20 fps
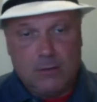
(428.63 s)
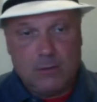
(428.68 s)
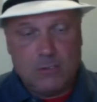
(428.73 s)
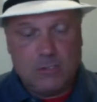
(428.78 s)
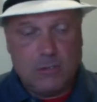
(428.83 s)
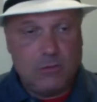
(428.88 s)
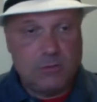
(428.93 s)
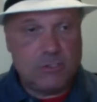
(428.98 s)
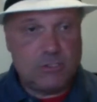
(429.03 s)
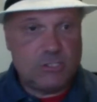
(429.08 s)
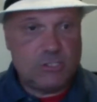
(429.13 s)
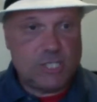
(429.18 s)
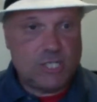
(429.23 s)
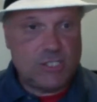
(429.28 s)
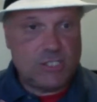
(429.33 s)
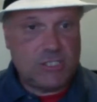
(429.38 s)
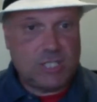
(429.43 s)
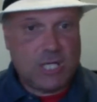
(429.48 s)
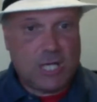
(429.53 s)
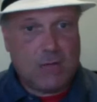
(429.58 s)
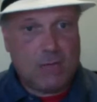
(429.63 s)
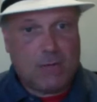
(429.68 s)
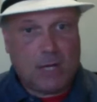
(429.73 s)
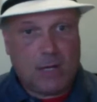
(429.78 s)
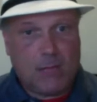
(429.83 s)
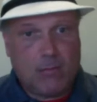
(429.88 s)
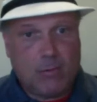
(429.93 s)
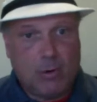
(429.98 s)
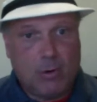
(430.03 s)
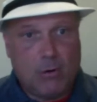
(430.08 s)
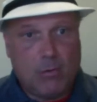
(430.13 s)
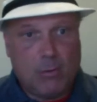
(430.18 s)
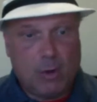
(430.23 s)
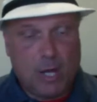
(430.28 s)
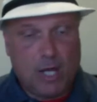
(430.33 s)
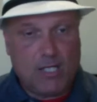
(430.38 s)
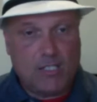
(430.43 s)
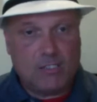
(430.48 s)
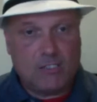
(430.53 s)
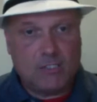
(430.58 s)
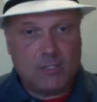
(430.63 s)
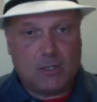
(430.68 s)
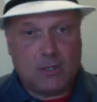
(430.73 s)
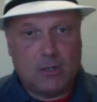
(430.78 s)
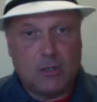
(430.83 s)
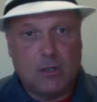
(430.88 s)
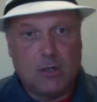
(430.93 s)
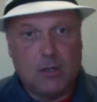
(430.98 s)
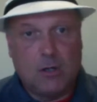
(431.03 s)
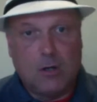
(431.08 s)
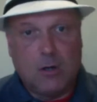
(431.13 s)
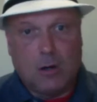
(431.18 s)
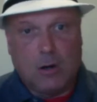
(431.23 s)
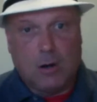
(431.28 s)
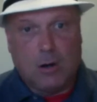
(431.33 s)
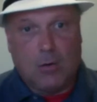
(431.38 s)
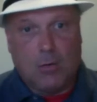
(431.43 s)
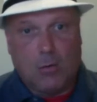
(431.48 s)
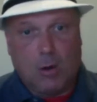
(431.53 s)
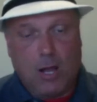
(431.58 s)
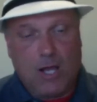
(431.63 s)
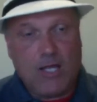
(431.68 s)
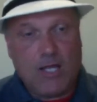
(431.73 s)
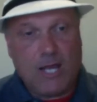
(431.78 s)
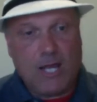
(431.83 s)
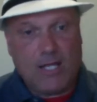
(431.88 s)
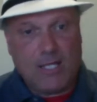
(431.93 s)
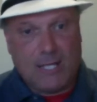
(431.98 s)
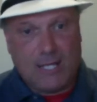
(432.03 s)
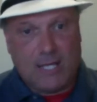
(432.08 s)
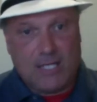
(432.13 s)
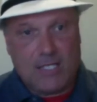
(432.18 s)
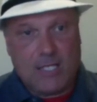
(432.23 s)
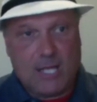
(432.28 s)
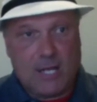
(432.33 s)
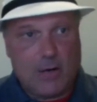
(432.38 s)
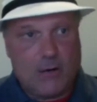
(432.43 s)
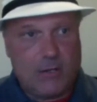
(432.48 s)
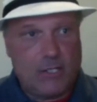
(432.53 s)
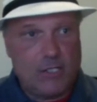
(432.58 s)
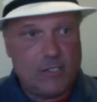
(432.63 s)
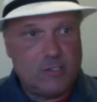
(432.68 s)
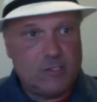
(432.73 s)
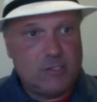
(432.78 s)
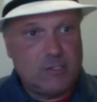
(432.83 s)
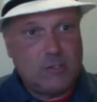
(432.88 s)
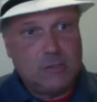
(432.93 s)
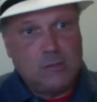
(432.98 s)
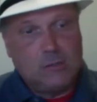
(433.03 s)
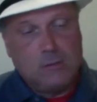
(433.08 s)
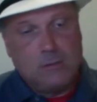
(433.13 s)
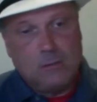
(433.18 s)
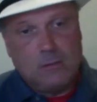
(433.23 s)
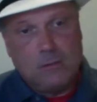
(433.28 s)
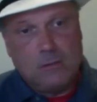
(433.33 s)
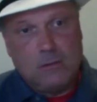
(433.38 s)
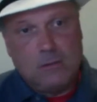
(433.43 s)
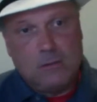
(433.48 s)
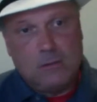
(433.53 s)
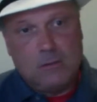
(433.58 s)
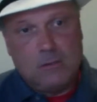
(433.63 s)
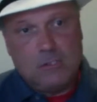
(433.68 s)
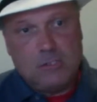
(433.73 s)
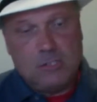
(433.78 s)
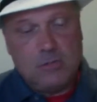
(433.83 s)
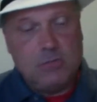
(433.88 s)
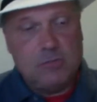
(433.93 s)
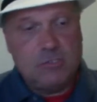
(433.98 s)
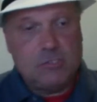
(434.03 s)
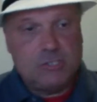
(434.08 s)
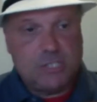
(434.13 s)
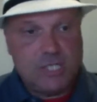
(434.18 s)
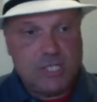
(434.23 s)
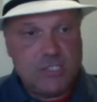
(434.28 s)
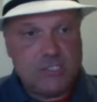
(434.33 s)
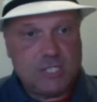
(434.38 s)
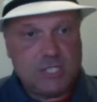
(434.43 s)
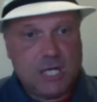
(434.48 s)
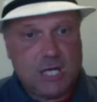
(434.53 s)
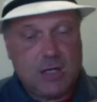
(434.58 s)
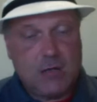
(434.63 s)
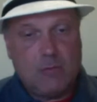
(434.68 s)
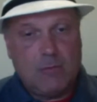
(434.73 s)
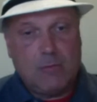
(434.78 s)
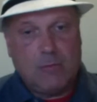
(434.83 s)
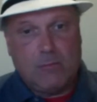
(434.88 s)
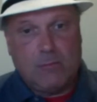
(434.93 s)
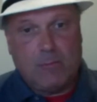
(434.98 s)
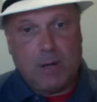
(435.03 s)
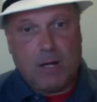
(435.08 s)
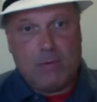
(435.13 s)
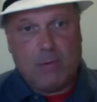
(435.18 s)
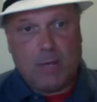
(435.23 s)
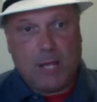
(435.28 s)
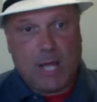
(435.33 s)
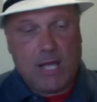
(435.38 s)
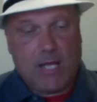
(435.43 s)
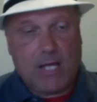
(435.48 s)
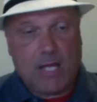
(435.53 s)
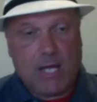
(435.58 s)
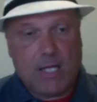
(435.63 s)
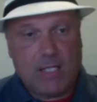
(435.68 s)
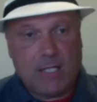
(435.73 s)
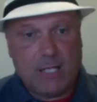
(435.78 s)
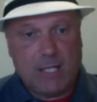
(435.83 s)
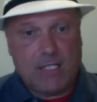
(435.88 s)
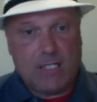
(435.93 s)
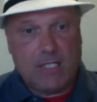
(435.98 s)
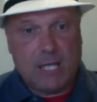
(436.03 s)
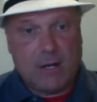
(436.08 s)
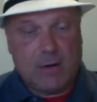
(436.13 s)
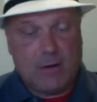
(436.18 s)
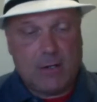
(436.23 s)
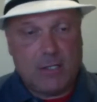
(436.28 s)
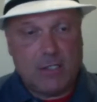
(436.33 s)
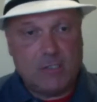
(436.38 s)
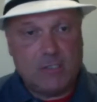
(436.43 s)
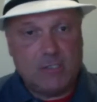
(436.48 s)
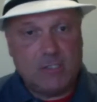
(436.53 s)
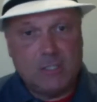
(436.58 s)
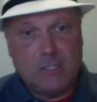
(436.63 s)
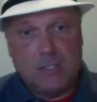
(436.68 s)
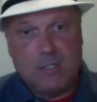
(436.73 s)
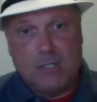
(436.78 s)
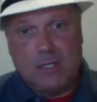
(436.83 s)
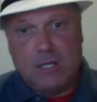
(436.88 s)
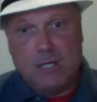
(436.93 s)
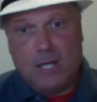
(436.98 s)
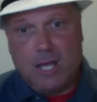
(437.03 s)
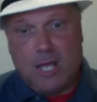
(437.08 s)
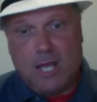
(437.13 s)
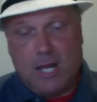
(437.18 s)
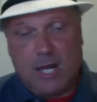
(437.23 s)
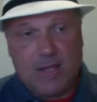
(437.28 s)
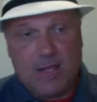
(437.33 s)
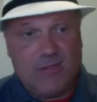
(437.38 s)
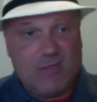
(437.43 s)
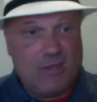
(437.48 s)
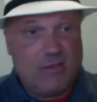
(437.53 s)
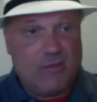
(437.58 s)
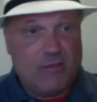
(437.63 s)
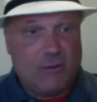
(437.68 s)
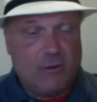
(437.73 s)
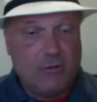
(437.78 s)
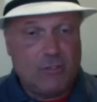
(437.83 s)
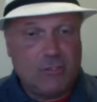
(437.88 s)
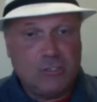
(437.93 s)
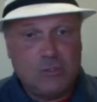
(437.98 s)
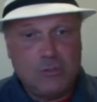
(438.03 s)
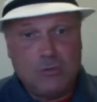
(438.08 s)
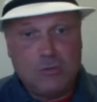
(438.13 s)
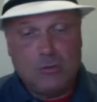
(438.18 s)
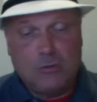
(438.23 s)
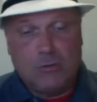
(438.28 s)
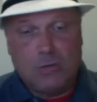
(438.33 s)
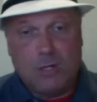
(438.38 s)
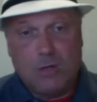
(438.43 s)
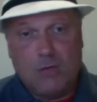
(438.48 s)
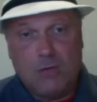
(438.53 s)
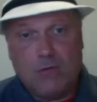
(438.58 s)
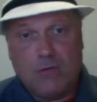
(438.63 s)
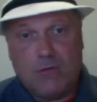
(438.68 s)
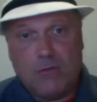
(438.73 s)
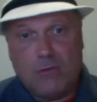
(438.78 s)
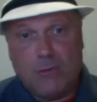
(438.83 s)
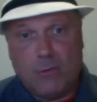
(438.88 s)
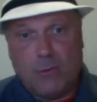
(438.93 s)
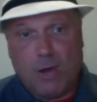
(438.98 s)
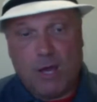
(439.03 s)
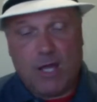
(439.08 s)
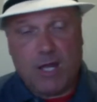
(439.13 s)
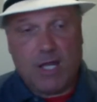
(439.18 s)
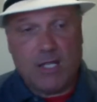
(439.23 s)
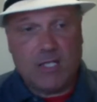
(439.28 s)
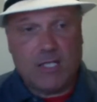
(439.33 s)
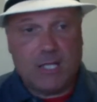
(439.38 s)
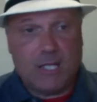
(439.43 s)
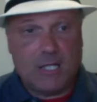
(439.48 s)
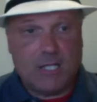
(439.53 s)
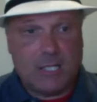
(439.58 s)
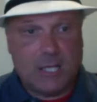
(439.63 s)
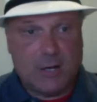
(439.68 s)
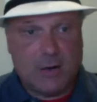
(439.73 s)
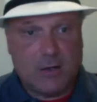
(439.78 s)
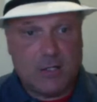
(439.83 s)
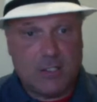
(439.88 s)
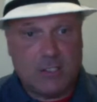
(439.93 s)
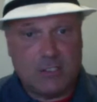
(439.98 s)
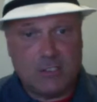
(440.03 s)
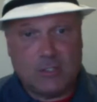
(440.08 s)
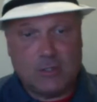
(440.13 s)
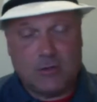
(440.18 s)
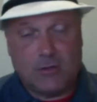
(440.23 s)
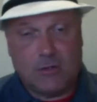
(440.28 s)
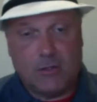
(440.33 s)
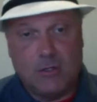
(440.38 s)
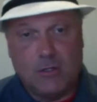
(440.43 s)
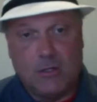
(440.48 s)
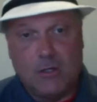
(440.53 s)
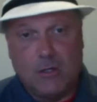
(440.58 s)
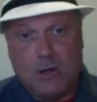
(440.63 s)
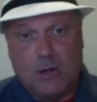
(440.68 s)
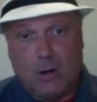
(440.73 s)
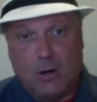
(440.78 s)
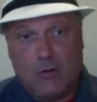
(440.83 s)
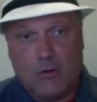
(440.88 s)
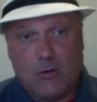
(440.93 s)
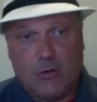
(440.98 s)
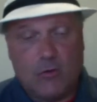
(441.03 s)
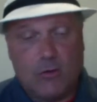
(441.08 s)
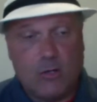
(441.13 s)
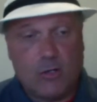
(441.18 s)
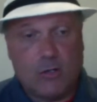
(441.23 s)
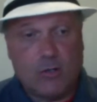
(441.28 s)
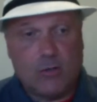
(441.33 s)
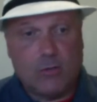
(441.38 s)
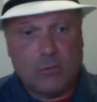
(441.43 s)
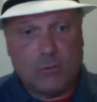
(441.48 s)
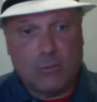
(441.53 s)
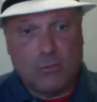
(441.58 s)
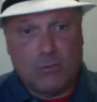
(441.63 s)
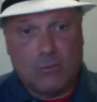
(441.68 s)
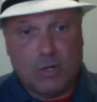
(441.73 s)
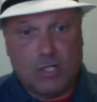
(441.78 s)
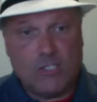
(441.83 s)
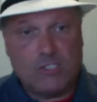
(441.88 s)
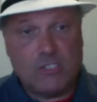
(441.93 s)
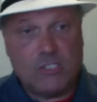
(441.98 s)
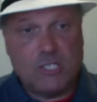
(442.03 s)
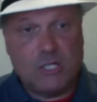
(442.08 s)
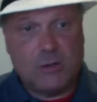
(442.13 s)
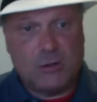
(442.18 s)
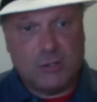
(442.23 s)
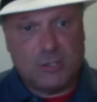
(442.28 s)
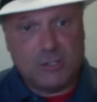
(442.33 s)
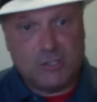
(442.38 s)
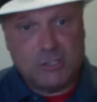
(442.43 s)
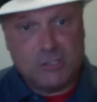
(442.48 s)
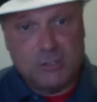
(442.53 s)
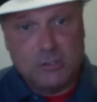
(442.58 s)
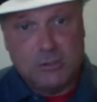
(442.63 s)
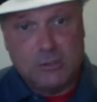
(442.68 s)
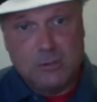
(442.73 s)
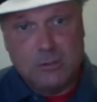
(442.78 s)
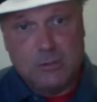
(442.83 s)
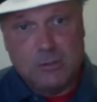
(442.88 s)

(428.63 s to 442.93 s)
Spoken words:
She wasn't chased down by pro-whites or white identitarians. She was chased down by black identitarians. And I think those who agree with the white identitarians are the critical race theorists.